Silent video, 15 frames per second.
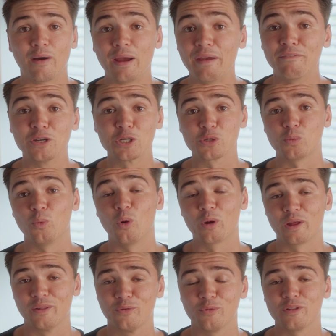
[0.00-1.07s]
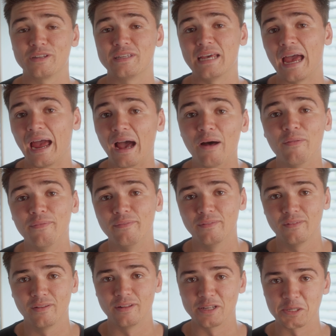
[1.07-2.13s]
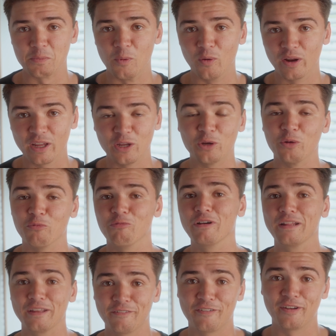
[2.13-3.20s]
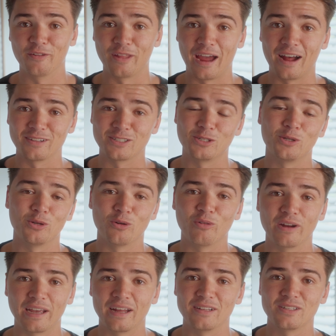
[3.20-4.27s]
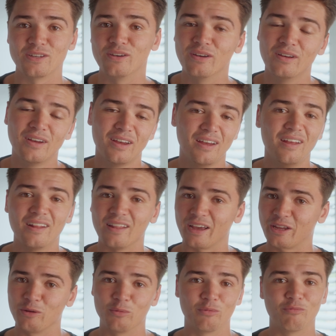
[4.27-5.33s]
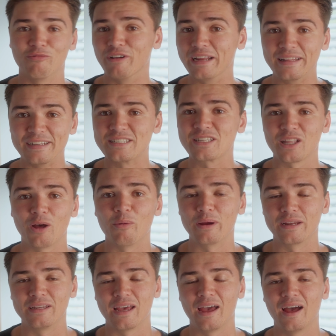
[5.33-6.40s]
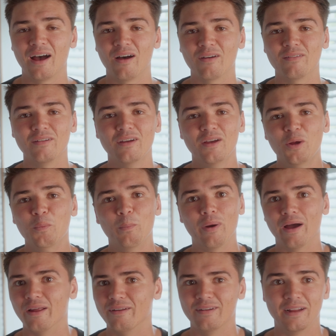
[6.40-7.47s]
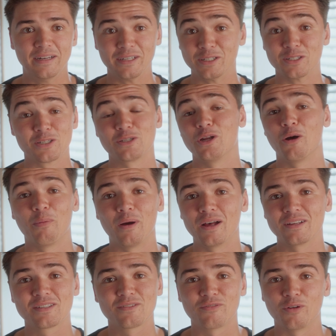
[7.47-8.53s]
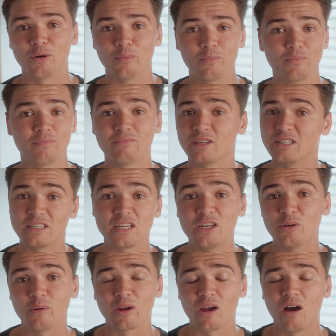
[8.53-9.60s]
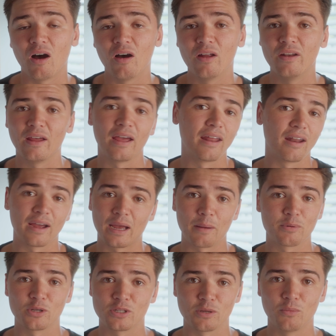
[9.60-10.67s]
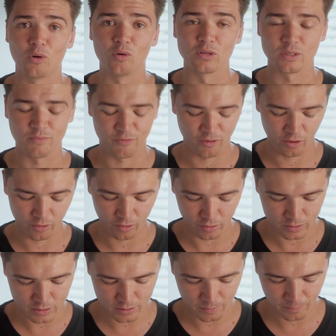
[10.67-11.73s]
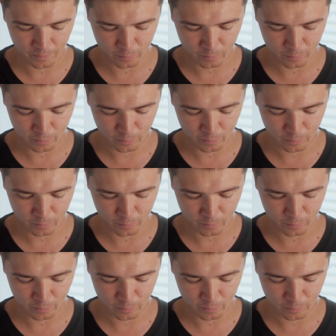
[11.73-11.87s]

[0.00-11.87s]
Now, even just walking through the town this morning, you could really feel the altitude already get to you. Like you're really slowing down, but it didn't stop us from continuing on, and I captured some awesome photos.